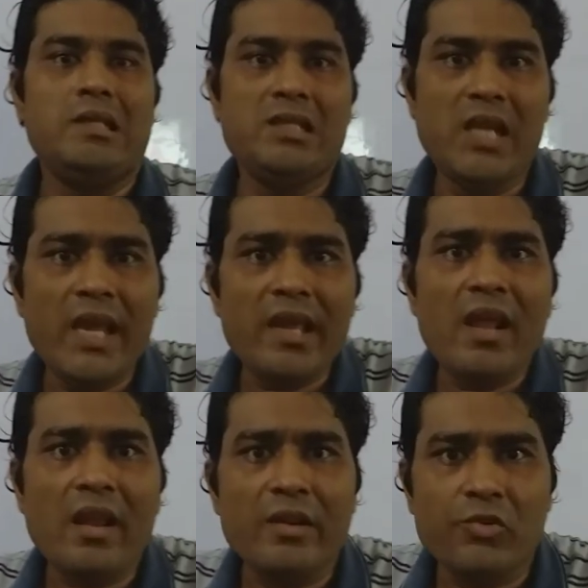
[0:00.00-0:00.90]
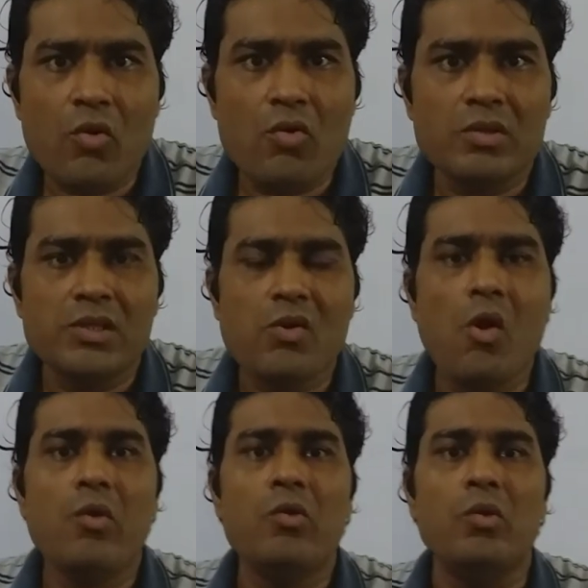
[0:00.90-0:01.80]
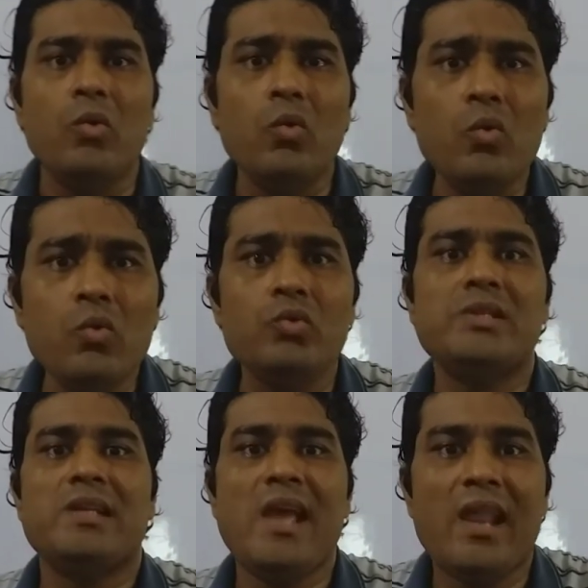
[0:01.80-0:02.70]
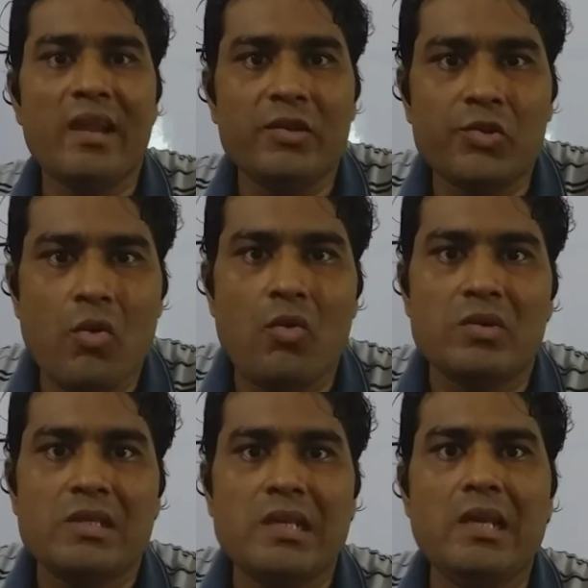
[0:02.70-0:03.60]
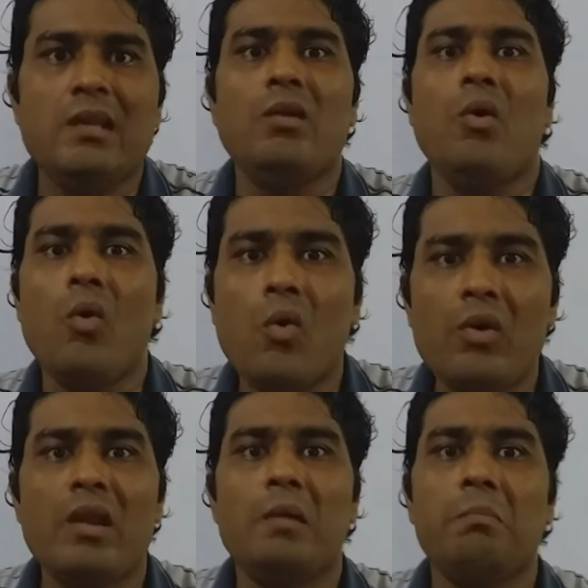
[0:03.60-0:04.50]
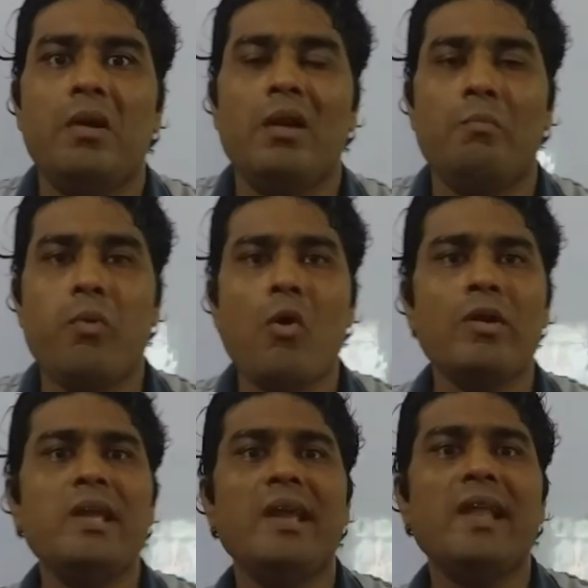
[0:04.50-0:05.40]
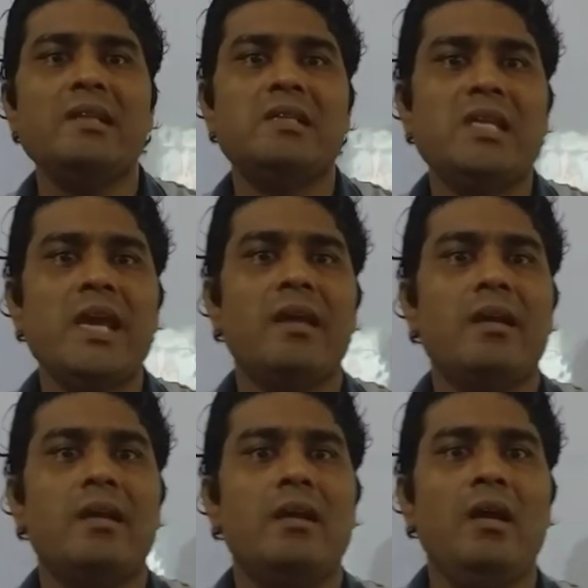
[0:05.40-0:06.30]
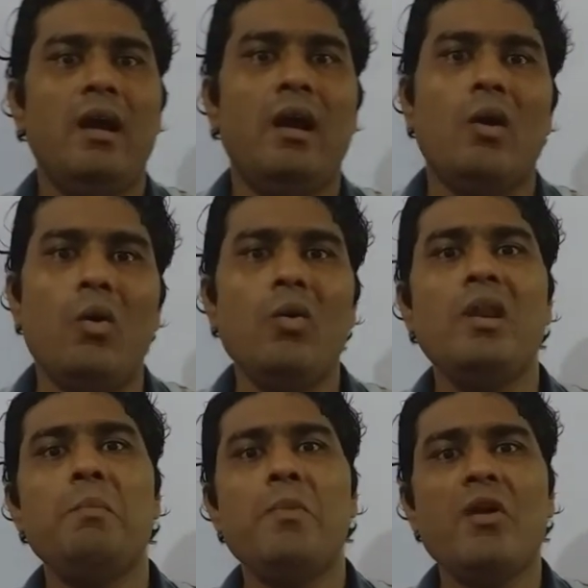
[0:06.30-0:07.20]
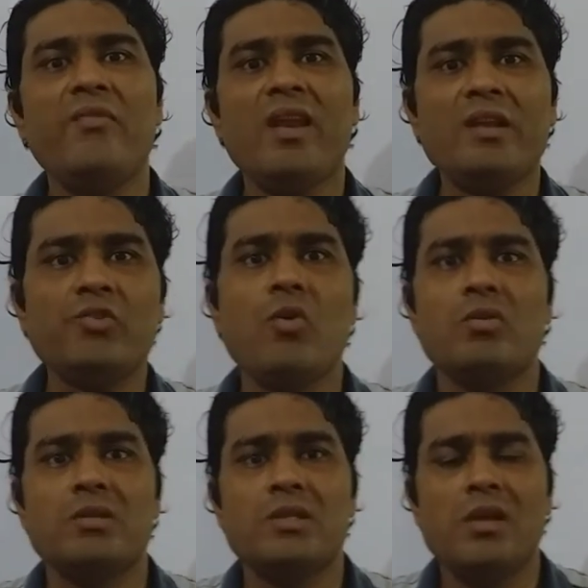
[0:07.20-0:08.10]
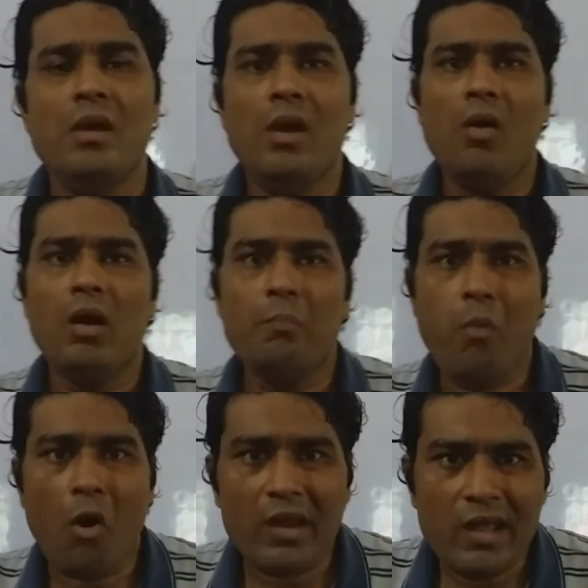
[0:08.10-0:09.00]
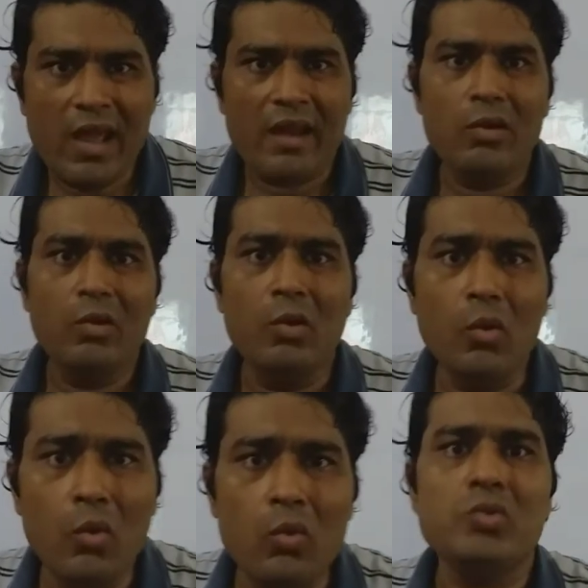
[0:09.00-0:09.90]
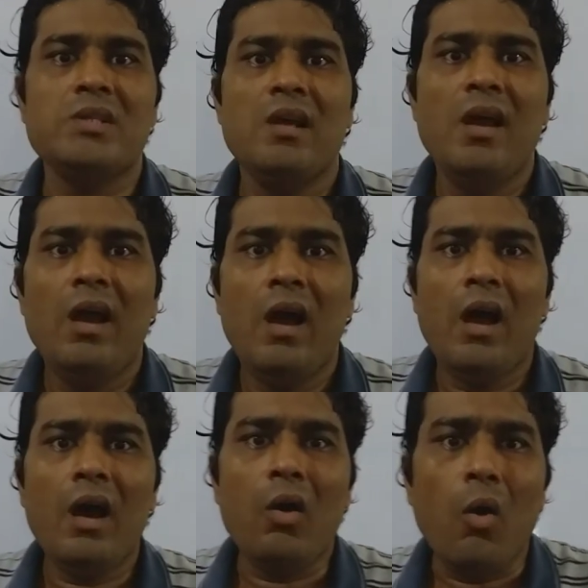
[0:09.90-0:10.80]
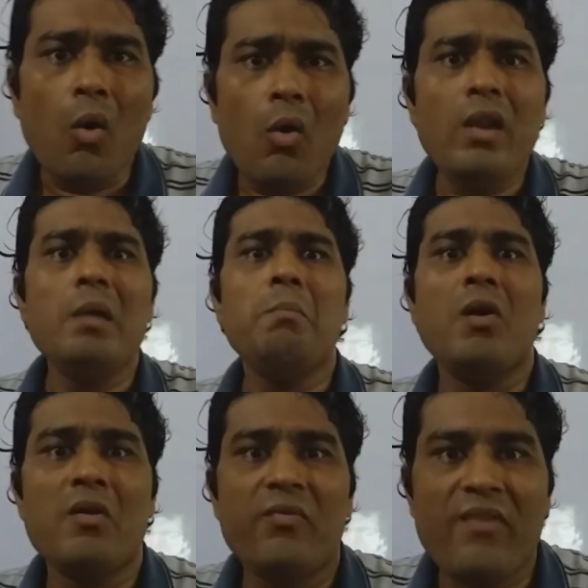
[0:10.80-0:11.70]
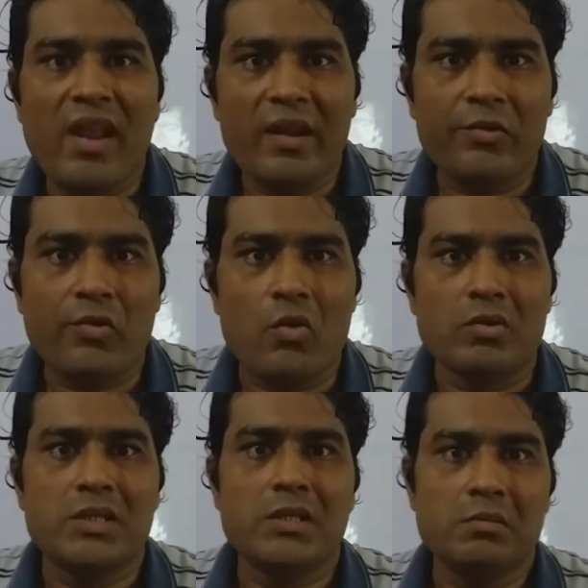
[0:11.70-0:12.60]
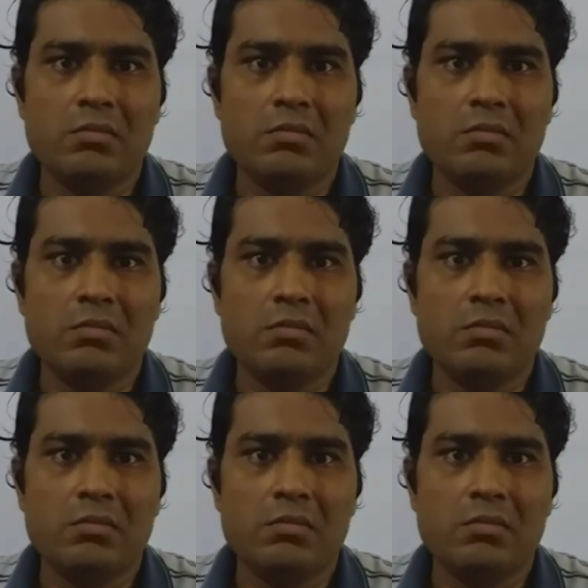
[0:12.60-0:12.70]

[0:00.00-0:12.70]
take electrons or lose electrons in whole number. A body can take a whole number of electrons or a body can lose a whole number of electrons.